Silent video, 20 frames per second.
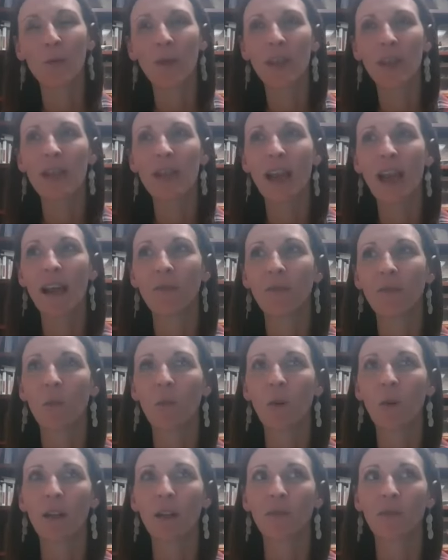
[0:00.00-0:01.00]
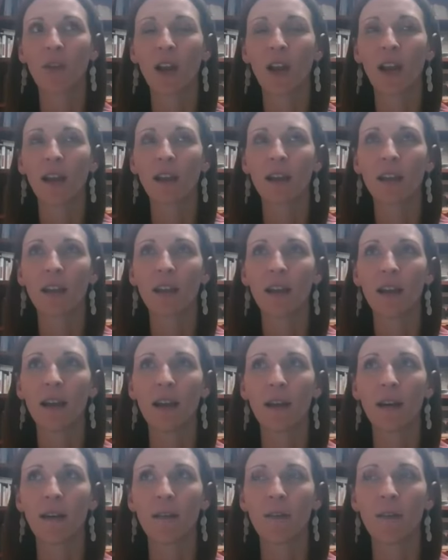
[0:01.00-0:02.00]
we have a wide variety
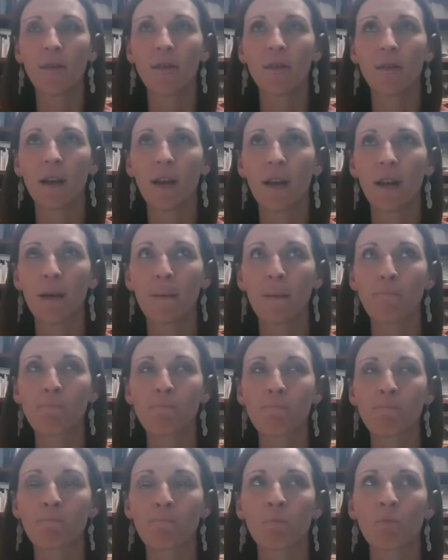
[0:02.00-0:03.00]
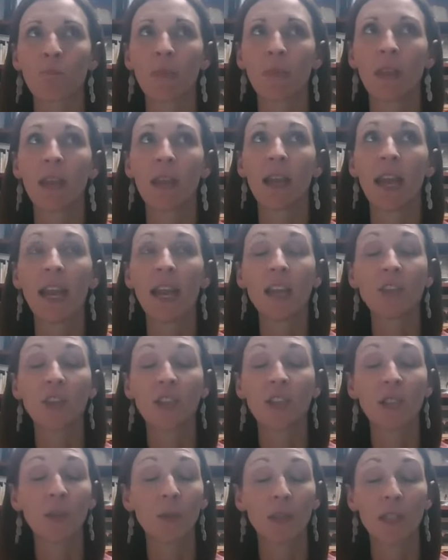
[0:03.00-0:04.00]
of ages.